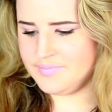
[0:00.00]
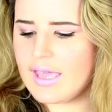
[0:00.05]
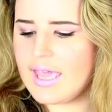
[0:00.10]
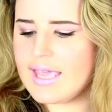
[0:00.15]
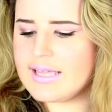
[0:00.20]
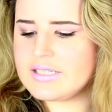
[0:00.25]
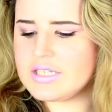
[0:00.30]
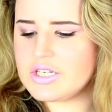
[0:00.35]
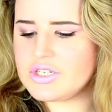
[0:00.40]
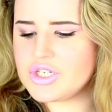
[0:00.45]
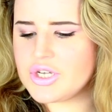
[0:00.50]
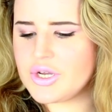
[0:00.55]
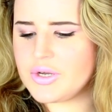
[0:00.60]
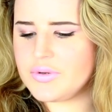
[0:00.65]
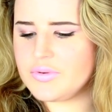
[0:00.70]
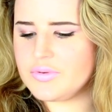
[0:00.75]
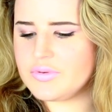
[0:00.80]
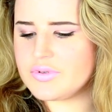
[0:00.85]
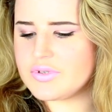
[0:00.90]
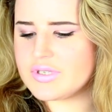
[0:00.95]
Katie
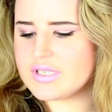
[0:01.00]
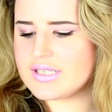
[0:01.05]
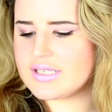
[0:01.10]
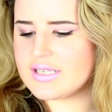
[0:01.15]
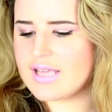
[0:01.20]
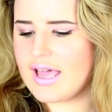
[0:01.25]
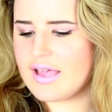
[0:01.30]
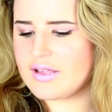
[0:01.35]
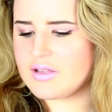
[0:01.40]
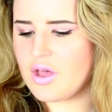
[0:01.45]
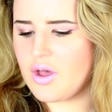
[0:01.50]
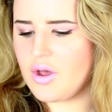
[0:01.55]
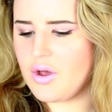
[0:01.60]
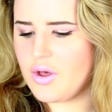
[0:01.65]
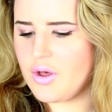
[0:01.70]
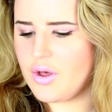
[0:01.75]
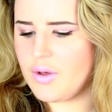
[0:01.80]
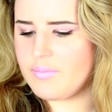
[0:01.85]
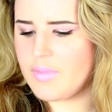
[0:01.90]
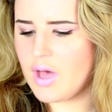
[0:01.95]
Jones,
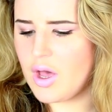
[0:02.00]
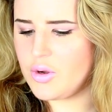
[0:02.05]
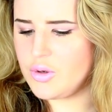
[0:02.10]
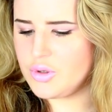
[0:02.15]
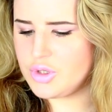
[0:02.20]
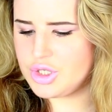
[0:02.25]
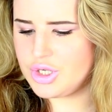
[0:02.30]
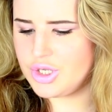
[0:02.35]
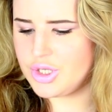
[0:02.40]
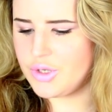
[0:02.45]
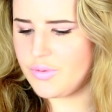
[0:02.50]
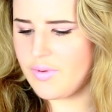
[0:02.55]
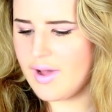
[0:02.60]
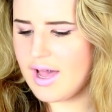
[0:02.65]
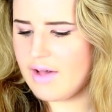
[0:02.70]
02,